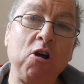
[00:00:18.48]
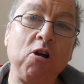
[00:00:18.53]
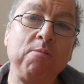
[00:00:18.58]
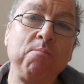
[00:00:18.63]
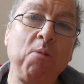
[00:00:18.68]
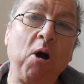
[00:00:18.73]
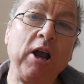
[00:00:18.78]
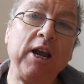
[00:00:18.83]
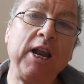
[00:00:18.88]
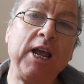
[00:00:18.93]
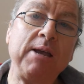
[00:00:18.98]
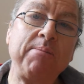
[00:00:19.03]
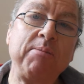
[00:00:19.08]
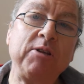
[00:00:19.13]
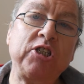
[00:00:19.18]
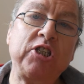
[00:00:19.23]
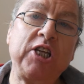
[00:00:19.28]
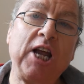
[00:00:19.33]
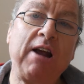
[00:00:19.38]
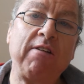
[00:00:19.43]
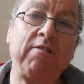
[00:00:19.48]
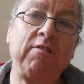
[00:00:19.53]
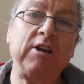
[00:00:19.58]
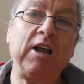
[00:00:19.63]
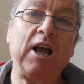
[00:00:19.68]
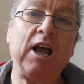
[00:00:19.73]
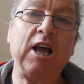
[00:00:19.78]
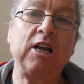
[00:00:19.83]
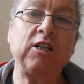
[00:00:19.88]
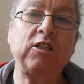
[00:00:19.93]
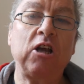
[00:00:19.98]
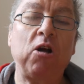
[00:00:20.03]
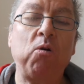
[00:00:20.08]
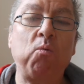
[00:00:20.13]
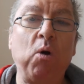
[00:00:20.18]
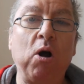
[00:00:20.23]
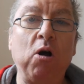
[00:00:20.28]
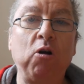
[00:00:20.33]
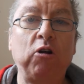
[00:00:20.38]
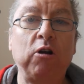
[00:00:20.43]
Hello, my name is Darren and
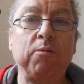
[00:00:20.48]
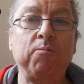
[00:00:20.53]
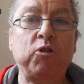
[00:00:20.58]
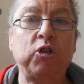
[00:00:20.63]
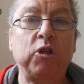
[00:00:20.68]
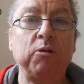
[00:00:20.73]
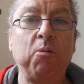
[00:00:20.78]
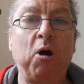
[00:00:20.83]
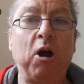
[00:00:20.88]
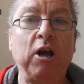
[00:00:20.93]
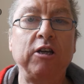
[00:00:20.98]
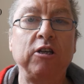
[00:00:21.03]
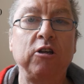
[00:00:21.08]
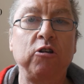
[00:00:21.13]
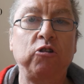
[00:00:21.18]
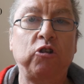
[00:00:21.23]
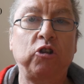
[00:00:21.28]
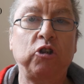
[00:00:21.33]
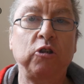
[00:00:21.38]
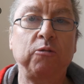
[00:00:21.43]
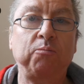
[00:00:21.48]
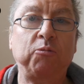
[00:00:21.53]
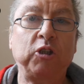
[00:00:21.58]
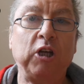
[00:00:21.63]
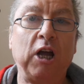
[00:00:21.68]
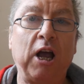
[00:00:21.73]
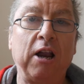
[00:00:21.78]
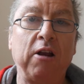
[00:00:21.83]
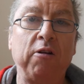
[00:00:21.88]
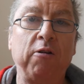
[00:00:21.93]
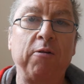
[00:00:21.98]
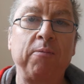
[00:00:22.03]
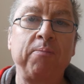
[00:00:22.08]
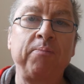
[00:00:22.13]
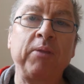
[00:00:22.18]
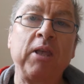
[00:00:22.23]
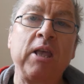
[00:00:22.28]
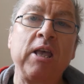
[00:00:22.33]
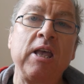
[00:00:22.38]
welcome to my YouTube channel.